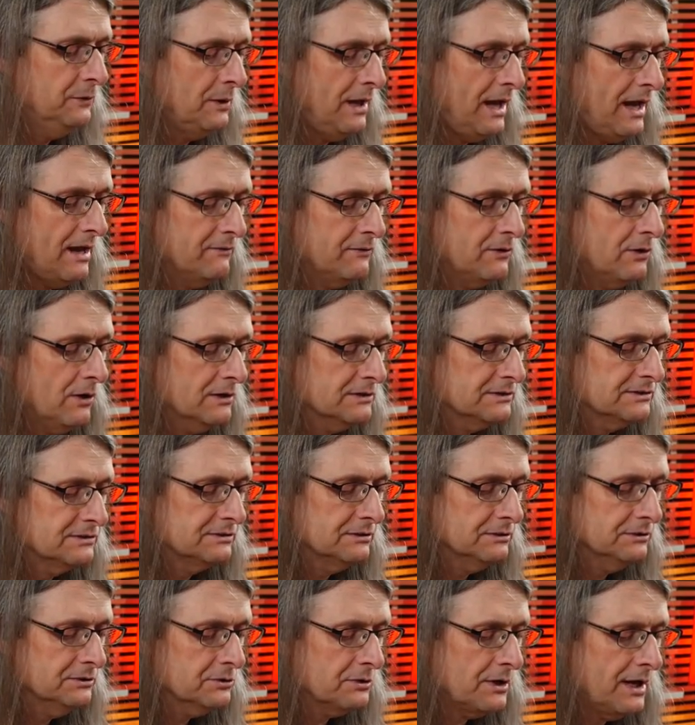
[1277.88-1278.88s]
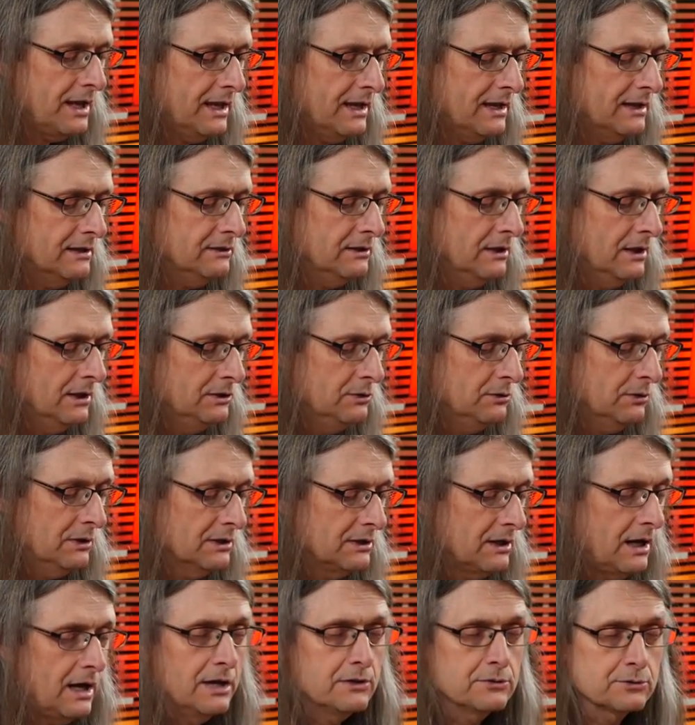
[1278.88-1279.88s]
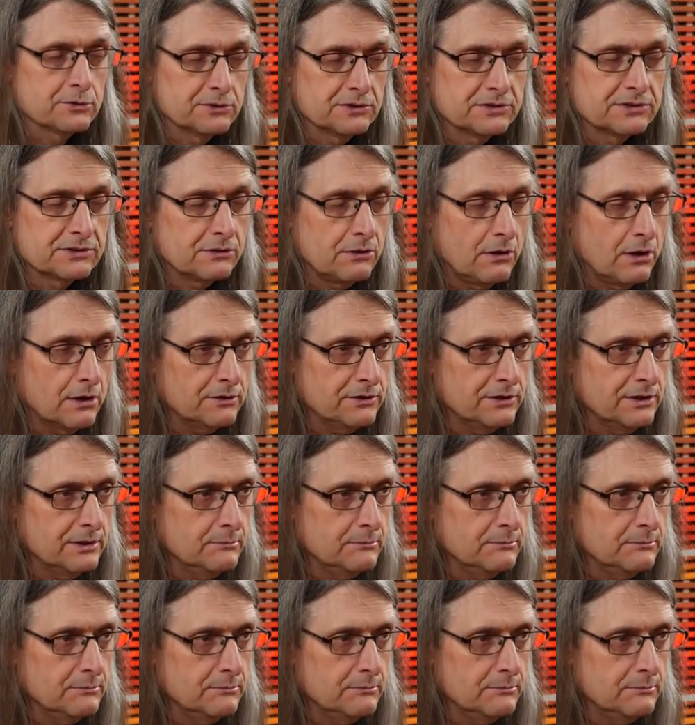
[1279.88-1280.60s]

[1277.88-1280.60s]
you have cards still in your hand, you can either discard